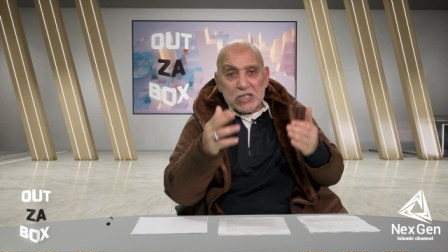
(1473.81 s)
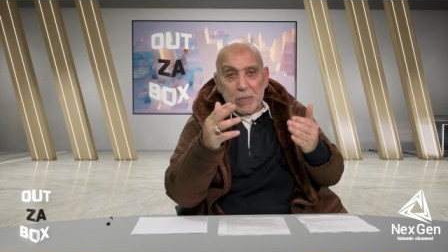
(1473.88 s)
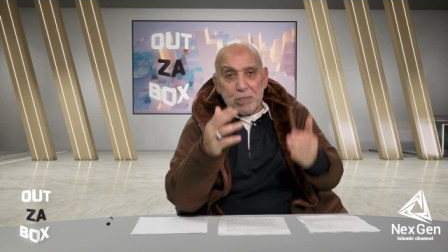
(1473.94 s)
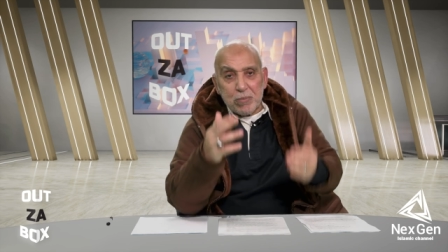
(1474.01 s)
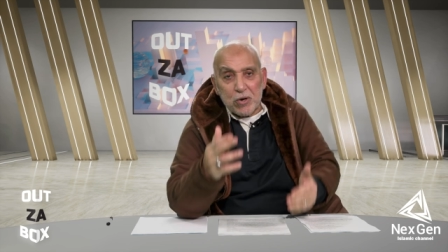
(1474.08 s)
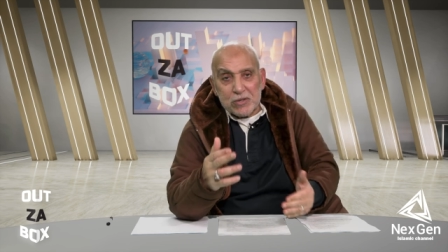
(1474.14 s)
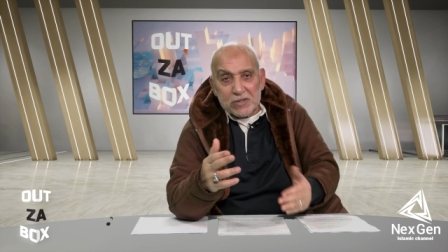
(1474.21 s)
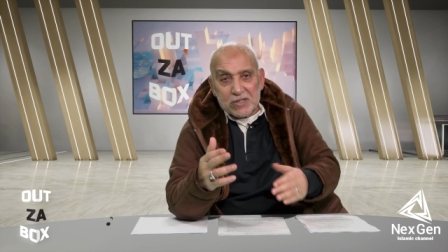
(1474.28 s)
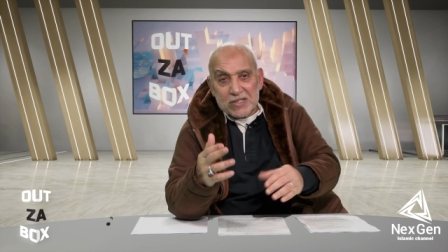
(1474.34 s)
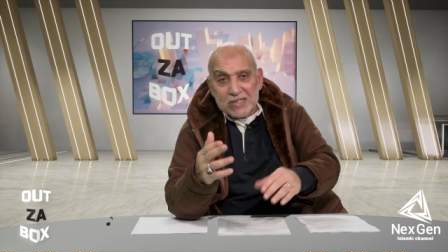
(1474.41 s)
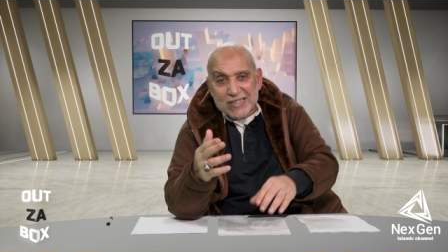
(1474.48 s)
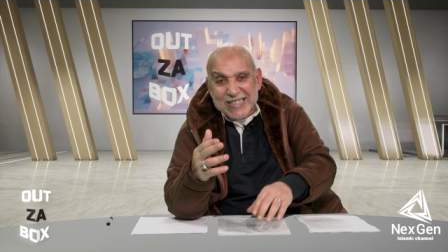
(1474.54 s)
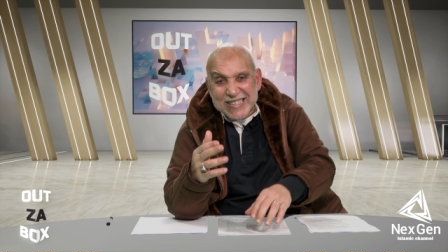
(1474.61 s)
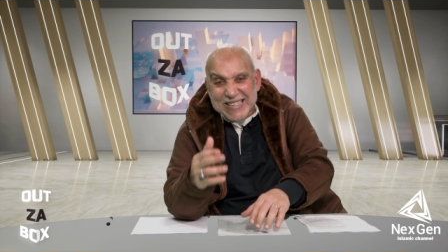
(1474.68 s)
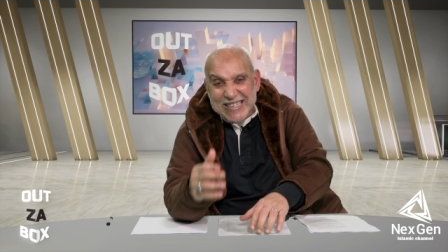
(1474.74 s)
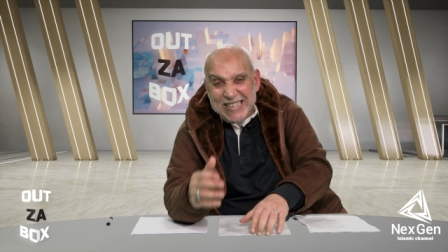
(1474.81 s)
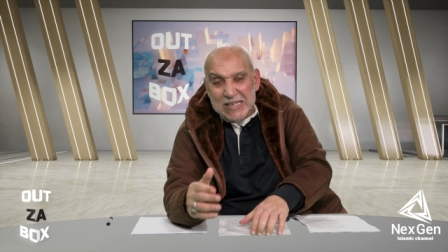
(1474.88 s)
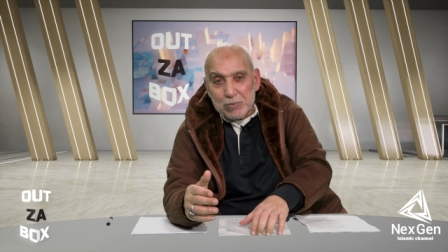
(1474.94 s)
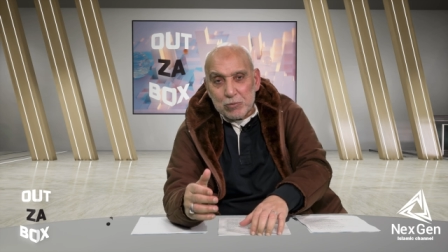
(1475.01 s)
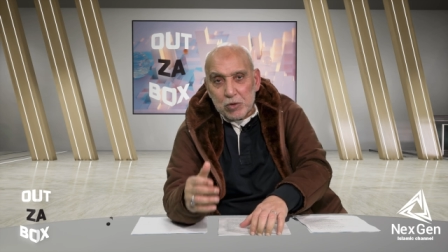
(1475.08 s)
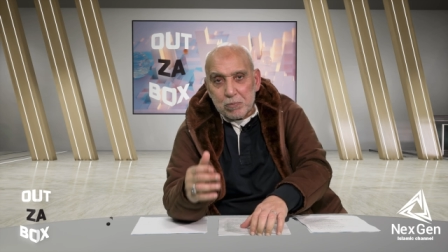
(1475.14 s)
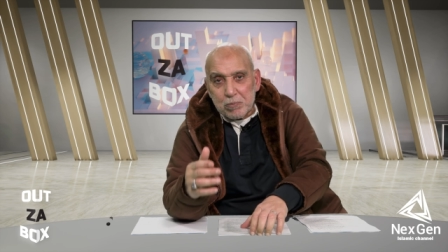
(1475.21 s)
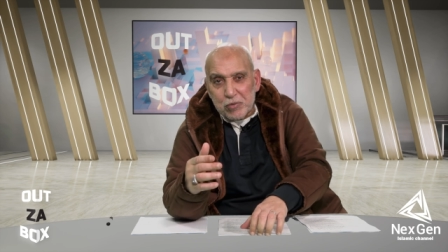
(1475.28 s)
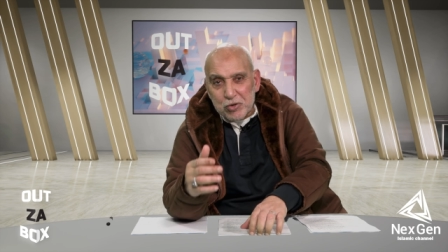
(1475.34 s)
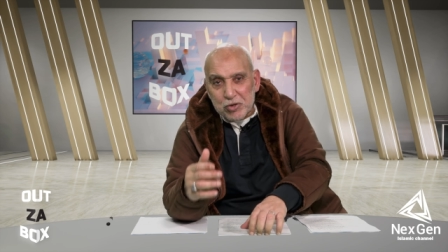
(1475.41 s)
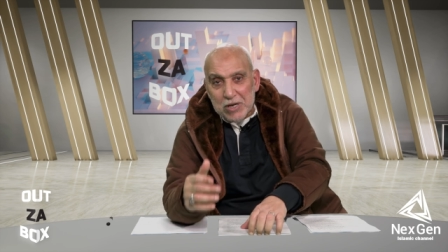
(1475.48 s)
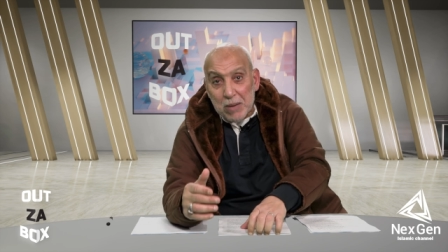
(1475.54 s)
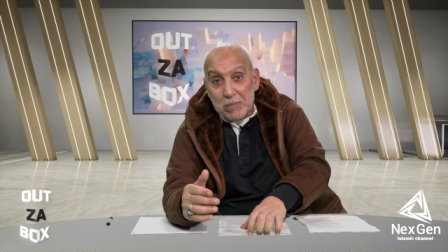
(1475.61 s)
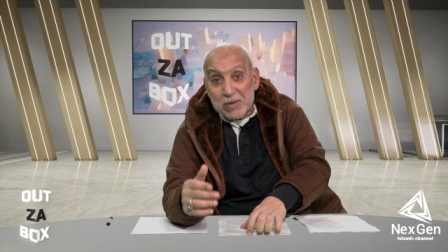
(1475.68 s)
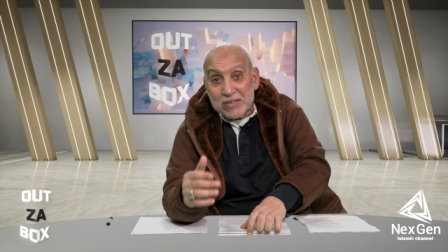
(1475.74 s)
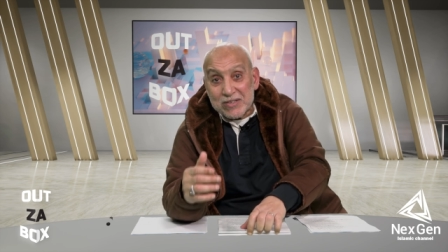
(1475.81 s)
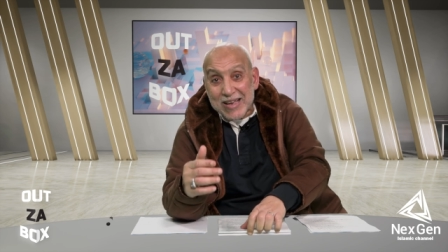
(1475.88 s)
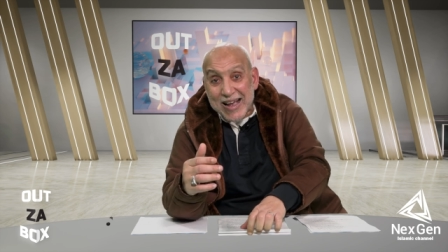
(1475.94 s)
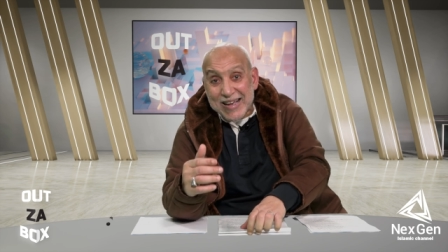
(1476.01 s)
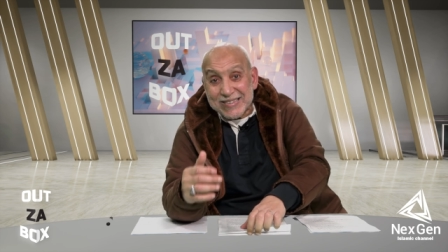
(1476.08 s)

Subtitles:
support scheme or program is